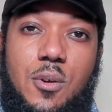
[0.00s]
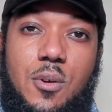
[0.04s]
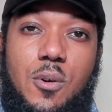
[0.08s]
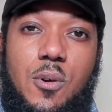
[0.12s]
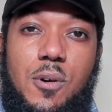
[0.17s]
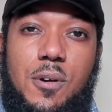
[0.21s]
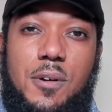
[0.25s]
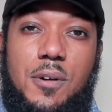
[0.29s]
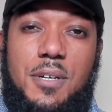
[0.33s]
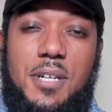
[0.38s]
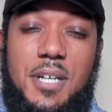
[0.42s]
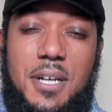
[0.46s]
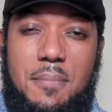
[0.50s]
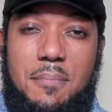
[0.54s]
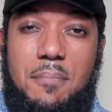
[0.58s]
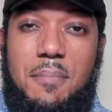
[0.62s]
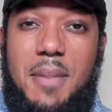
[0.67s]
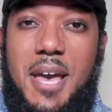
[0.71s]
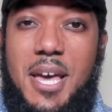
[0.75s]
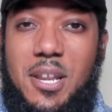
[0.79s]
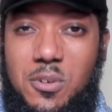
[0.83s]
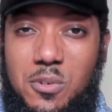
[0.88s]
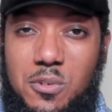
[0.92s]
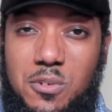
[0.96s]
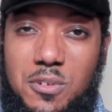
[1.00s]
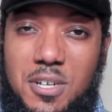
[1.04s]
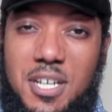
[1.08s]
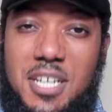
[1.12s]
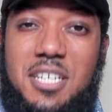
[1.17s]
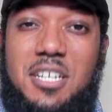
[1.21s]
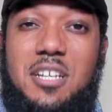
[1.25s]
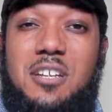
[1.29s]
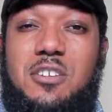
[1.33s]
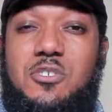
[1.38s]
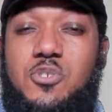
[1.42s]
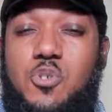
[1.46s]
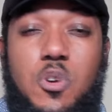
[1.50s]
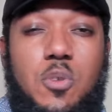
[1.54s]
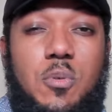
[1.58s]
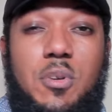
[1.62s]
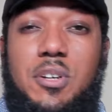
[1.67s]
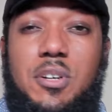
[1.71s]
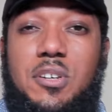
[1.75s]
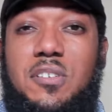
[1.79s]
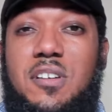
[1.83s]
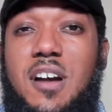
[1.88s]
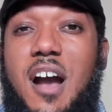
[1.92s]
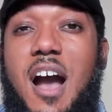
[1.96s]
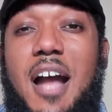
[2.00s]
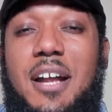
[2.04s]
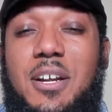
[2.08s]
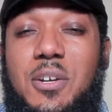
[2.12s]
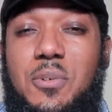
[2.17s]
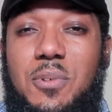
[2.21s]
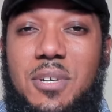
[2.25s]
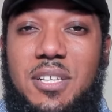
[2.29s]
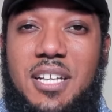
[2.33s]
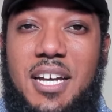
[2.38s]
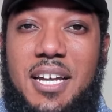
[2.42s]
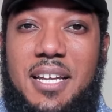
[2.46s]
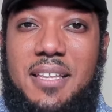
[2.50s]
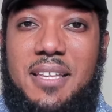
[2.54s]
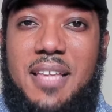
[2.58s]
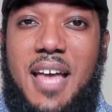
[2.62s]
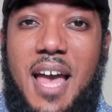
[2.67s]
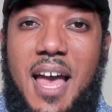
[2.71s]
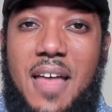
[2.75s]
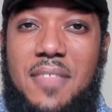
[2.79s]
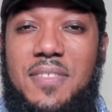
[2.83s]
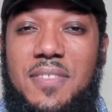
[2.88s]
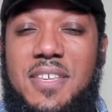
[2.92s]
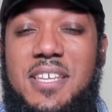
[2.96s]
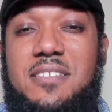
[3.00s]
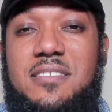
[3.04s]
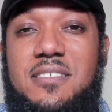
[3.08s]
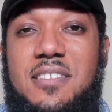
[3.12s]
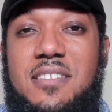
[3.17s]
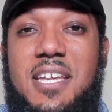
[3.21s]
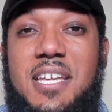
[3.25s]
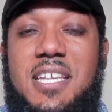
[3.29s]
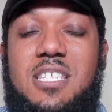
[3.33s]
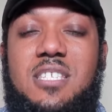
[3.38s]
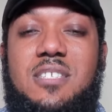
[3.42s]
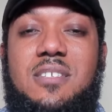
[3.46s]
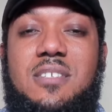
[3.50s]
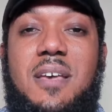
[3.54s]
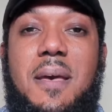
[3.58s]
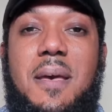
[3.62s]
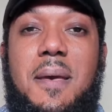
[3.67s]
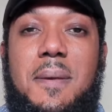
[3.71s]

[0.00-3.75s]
or metal and joinery, or concrete, like these things